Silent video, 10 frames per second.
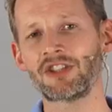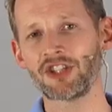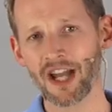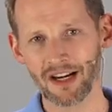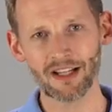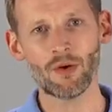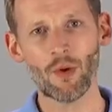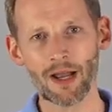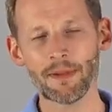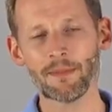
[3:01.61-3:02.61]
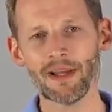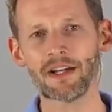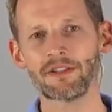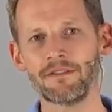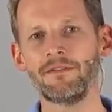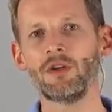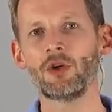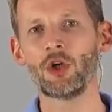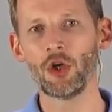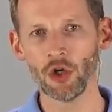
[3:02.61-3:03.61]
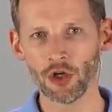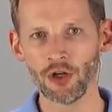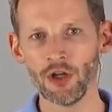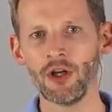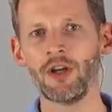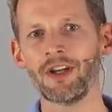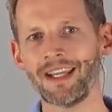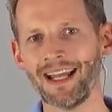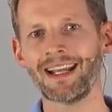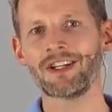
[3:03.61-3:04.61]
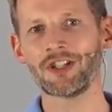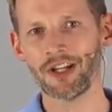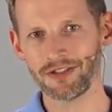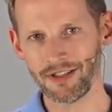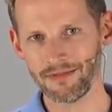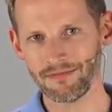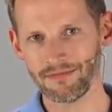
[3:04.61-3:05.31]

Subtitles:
generally why people actually feel good getting adjusted.